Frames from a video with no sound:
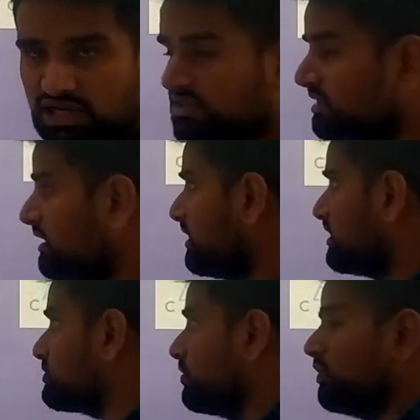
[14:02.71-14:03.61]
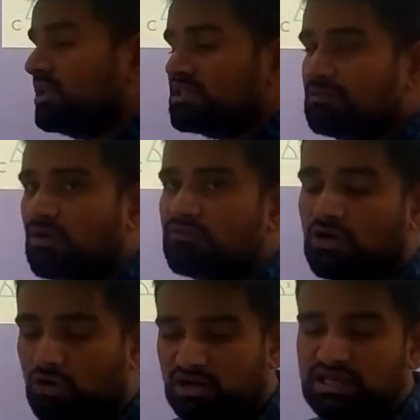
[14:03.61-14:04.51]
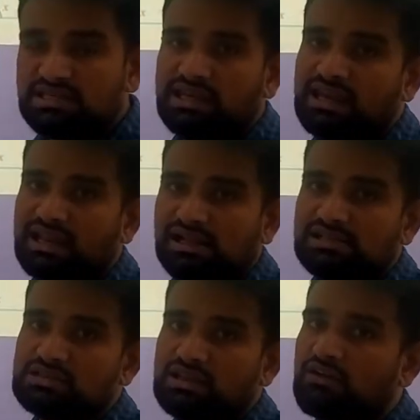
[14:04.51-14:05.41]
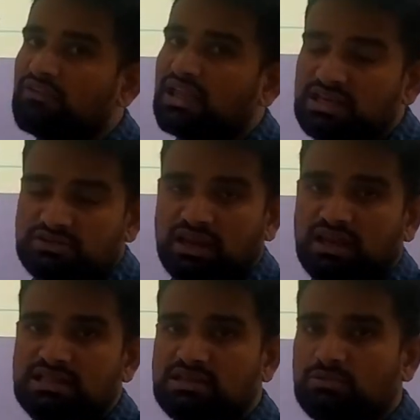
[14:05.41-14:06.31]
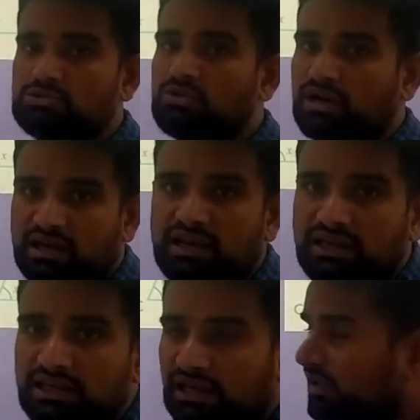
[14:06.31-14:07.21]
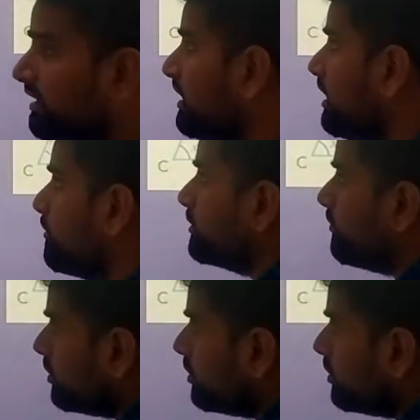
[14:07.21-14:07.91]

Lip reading: right? So the sum of the all interior angles of any triangle is equal to 180 degree. But